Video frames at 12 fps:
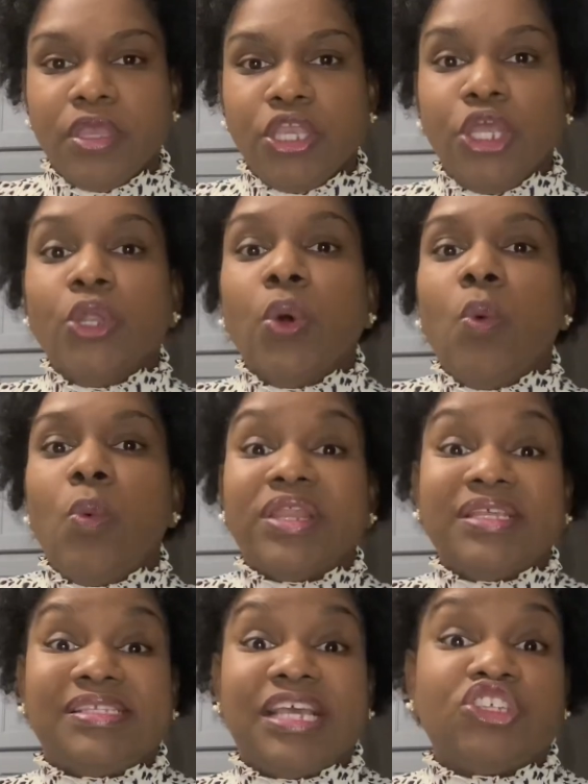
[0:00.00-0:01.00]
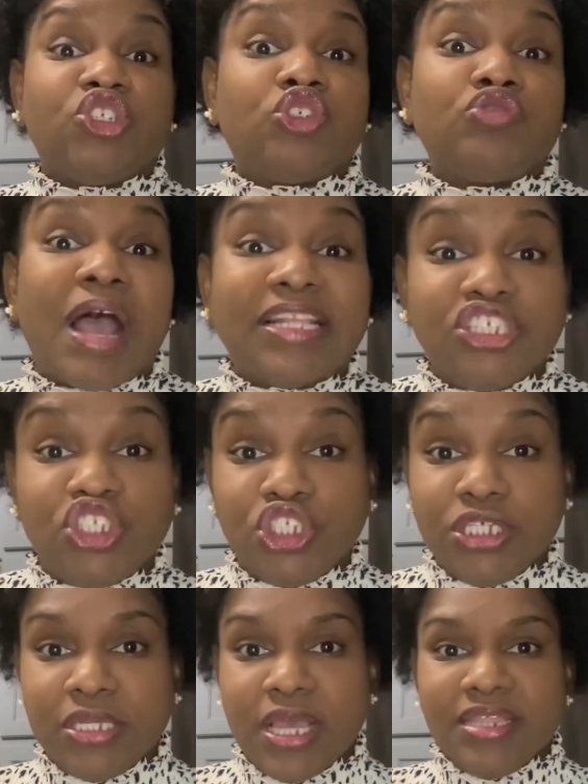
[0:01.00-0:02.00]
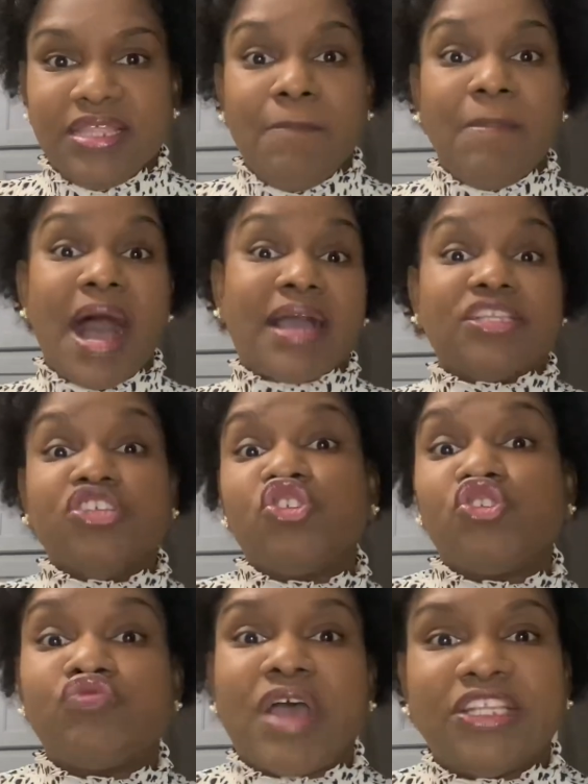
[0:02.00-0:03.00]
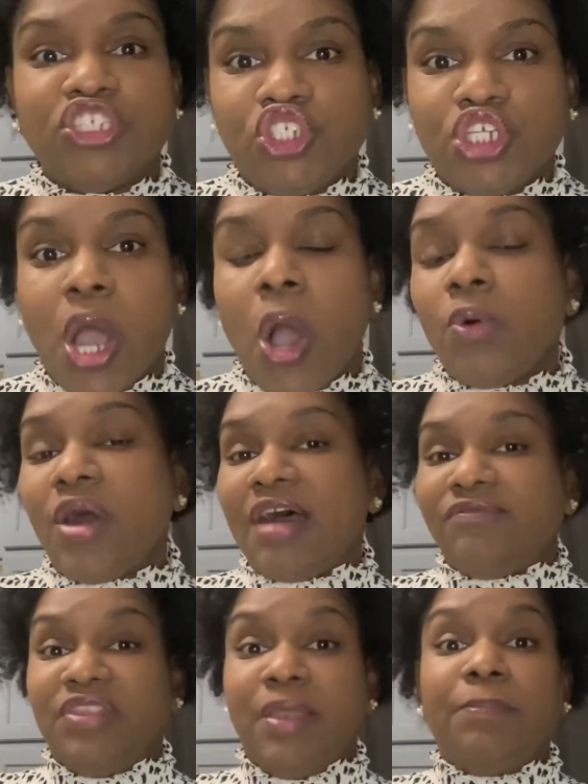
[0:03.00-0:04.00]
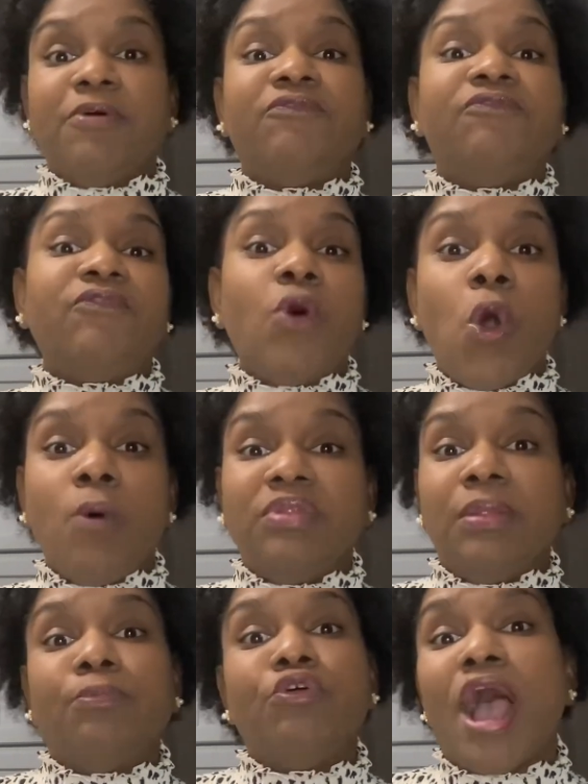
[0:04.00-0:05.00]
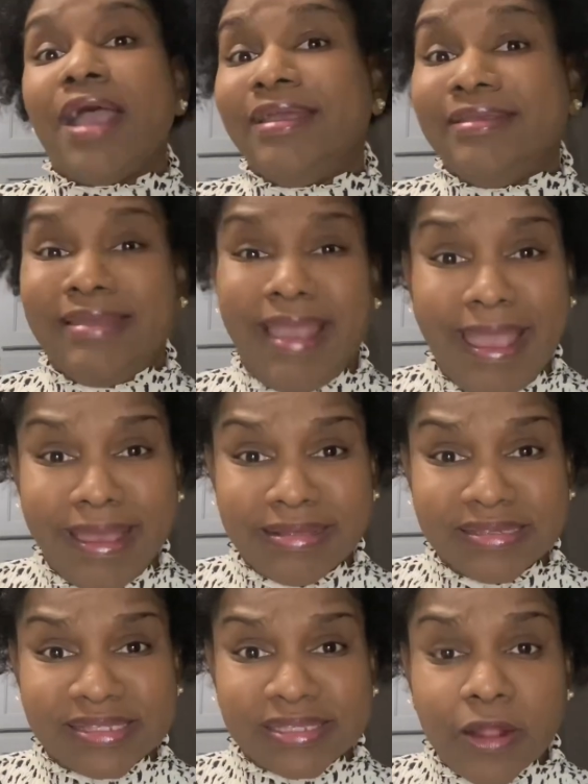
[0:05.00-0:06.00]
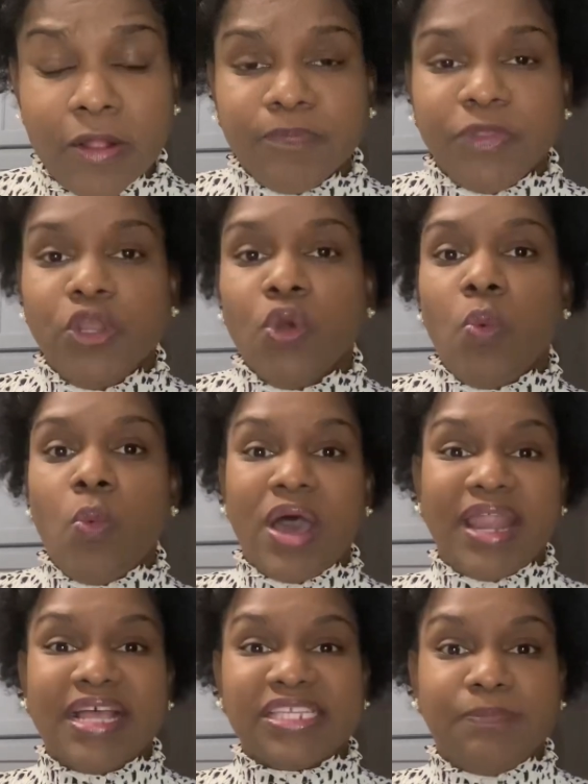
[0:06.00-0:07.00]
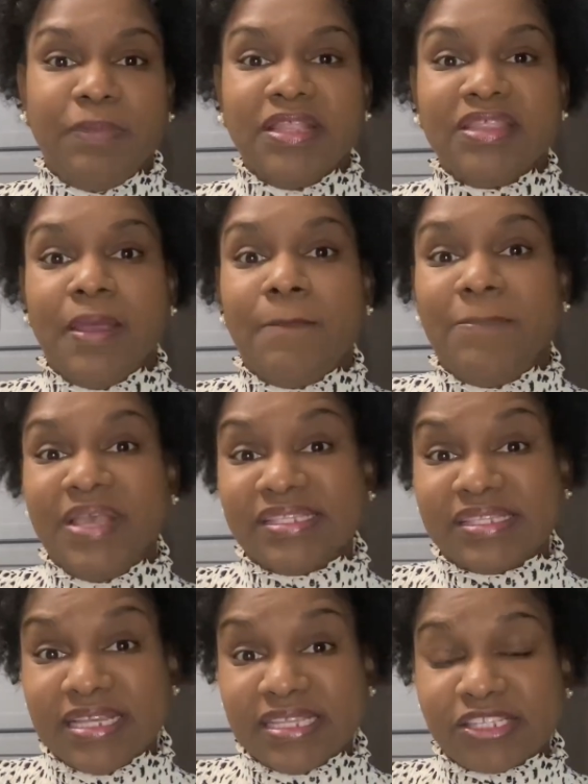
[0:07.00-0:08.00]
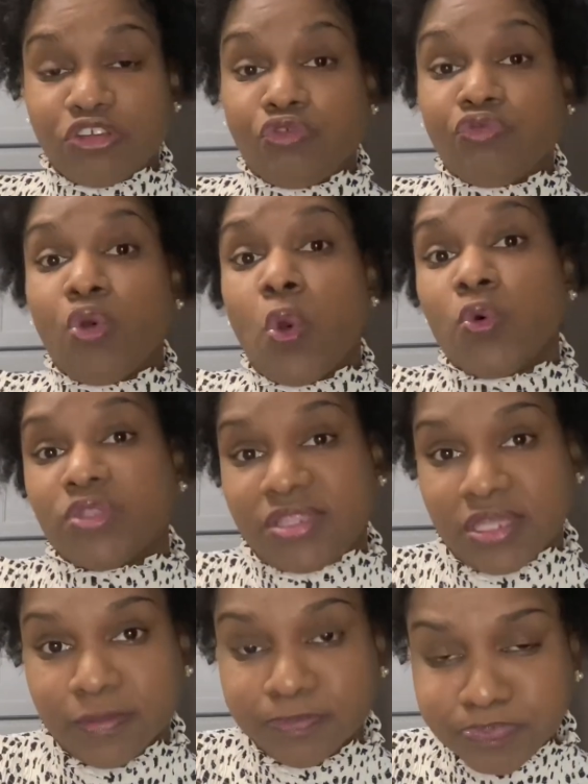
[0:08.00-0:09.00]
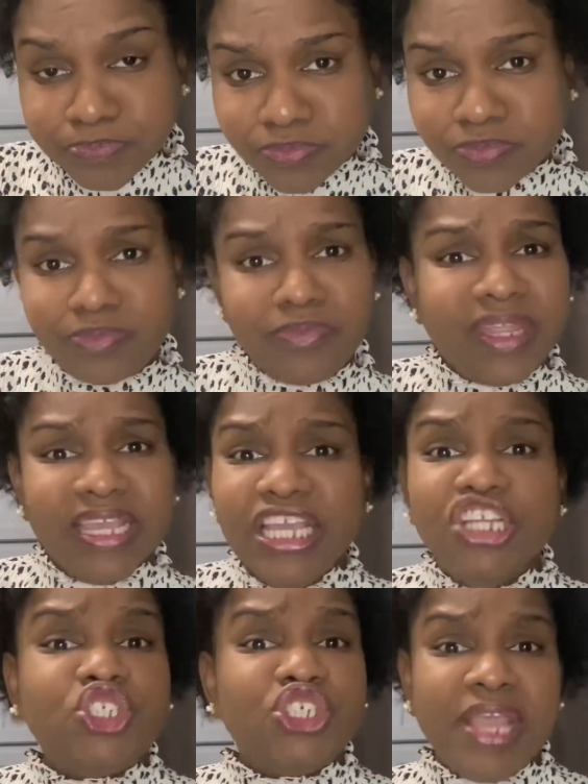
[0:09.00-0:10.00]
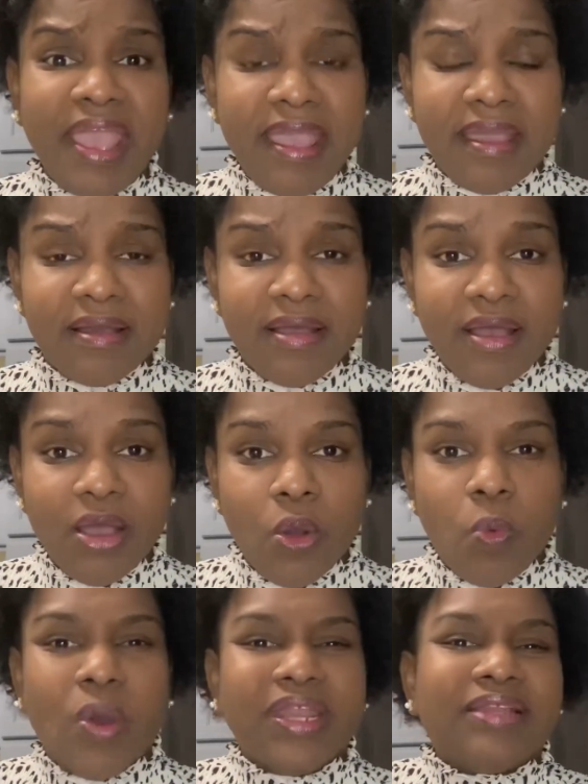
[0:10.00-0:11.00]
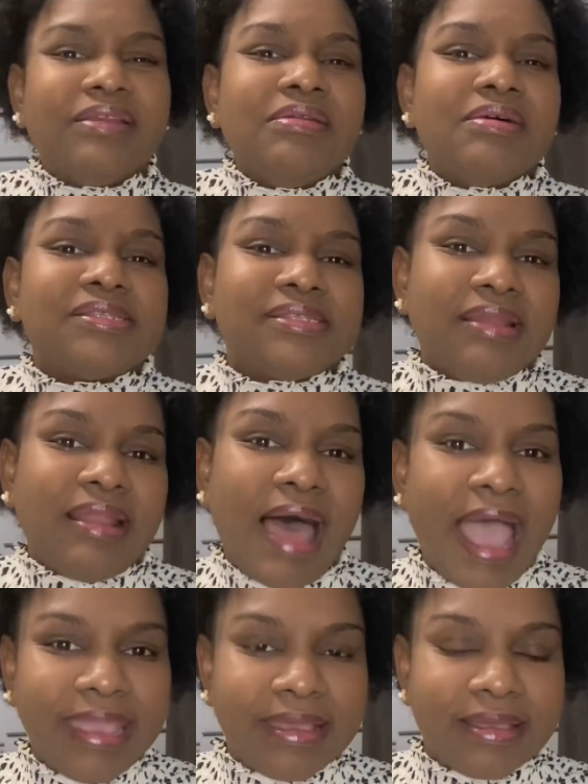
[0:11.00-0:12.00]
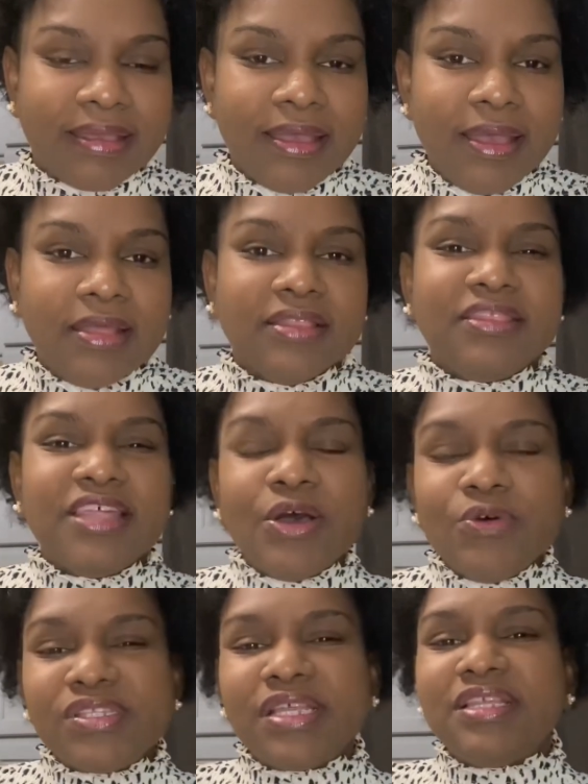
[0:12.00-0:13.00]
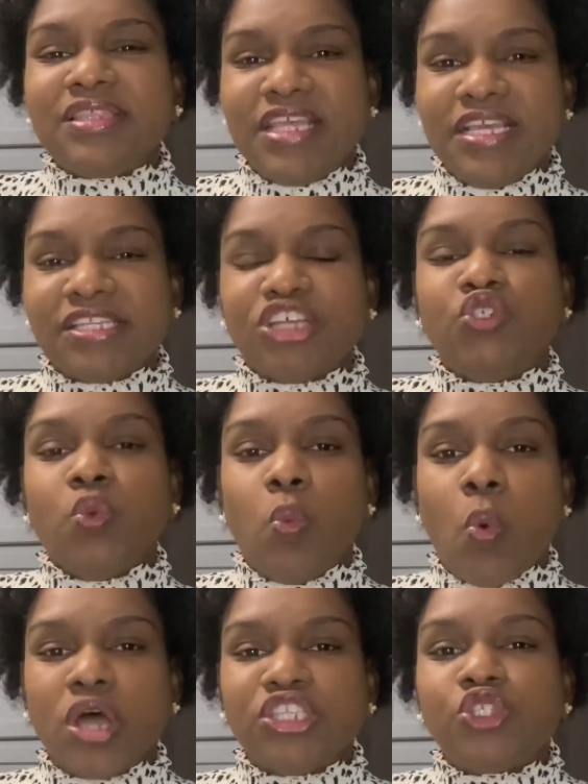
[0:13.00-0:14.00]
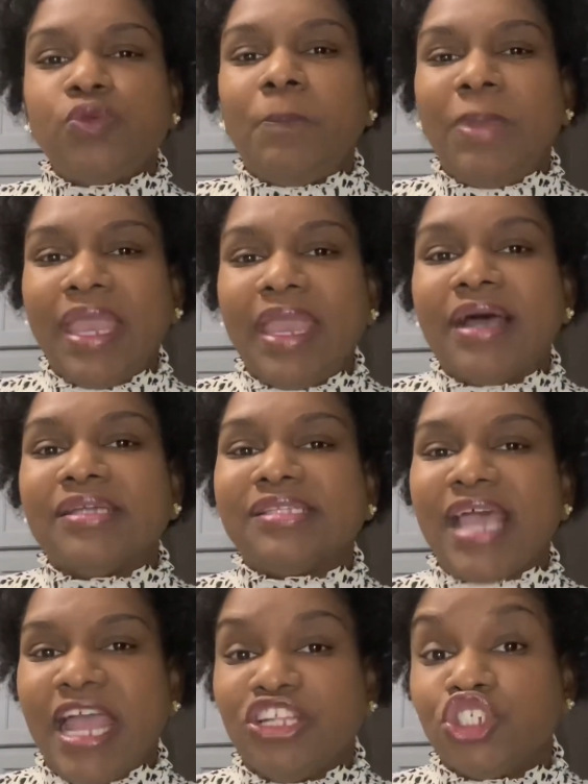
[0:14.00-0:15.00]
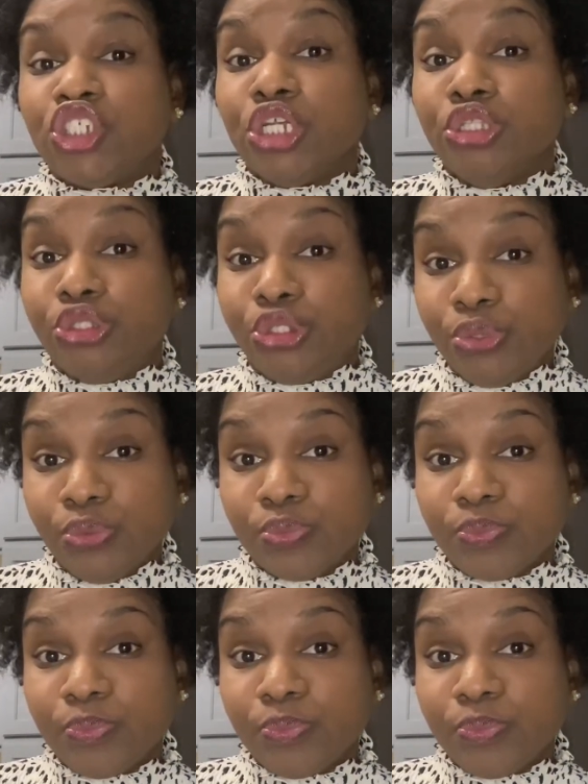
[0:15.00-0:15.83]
You know, what is their strategy, their marketing strategy? How have they performed in prior years? You know, what has been their business growth each year, what it looks like. Those are the things that you want to pay attention to.